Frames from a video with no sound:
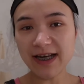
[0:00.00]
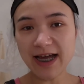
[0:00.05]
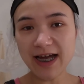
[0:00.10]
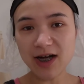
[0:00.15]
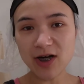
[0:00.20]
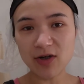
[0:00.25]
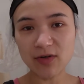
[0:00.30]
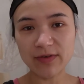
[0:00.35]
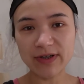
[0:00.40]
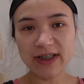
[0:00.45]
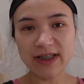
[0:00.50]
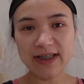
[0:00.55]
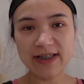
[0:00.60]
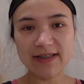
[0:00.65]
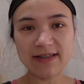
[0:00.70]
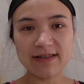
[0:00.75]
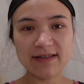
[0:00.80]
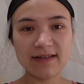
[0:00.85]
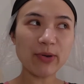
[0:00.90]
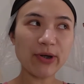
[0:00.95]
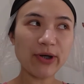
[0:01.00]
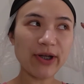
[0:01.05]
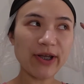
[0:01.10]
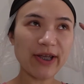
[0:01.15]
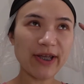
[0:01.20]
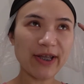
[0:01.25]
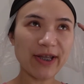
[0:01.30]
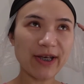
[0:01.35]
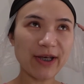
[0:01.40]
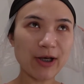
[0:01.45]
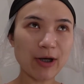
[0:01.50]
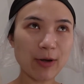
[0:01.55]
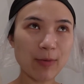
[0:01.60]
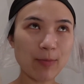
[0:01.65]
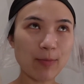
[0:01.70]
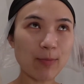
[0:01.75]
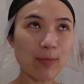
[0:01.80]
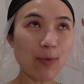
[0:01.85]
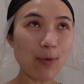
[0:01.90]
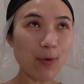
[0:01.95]
now is put in
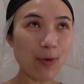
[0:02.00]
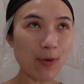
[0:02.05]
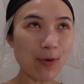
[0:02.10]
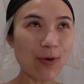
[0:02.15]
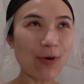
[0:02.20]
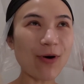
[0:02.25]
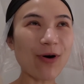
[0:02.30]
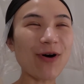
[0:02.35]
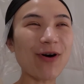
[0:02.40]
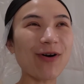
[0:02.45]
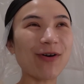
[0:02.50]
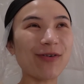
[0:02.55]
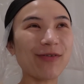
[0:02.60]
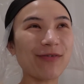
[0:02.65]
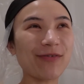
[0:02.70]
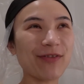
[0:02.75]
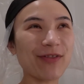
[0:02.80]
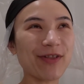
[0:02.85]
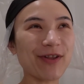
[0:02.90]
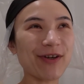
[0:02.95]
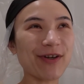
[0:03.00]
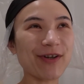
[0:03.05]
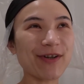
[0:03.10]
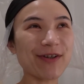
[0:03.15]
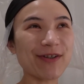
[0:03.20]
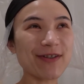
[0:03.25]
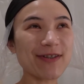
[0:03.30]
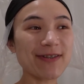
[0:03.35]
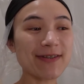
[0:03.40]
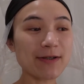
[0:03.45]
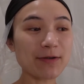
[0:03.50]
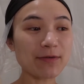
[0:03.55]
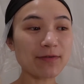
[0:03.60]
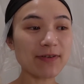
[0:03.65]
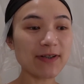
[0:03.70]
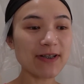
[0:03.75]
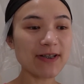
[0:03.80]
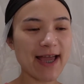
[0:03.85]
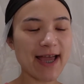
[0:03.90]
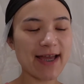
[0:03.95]
more of the
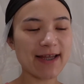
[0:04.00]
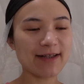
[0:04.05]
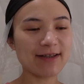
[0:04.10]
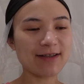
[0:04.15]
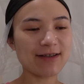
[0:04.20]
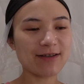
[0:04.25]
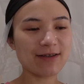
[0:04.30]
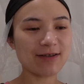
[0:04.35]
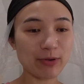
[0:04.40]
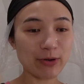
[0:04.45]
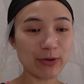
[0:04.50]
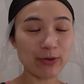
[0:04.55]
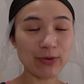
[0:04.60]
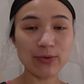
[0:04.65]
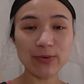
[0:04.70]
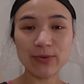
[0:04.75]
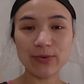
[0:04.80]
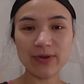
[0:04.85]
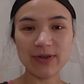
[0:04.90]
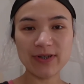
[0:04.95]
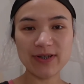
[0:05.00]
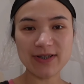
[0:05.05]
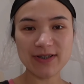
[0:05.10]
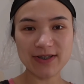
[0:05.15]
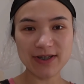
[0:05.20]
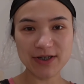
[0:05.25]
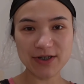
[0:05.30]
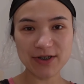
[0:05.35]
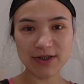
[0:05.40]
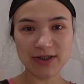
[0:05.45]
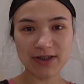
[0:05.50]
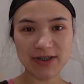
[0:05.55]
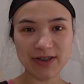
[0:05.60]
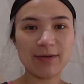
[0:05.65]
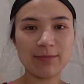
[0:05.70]
silver and blue conditioner.